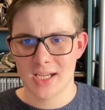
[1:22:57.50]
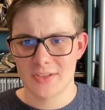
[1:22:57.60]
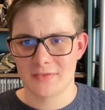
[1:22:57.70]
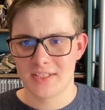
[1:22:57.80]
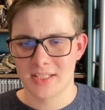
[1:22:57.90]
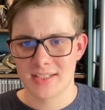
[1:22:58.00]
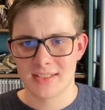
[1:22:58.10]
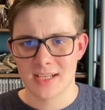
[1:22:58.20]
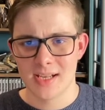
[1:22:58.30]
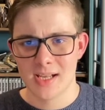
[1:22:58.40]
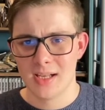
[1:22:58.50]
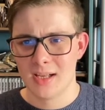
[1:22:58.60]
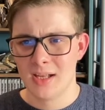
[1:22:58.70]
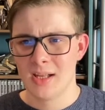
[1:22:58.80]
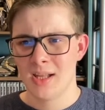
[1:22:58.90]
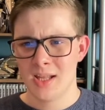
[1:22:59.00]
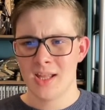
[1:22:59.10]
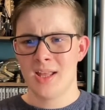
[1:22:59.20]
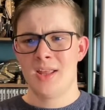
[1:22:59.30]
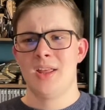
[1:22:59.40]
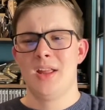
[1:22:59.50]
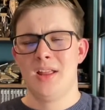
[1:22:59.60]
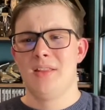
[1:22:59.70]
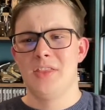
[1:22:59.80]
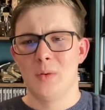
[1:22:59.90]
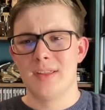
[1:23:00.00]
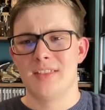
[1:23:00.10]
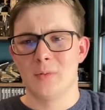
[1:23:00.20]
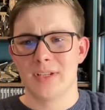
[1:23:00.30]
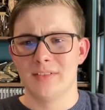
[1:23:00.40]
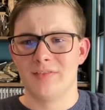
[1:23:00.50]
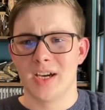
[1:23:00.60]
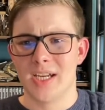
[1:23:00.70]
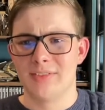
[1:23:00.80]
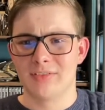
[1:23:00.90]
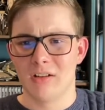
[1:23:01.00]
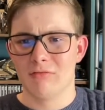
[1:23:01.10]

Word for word: else off this list here that we think we can find for a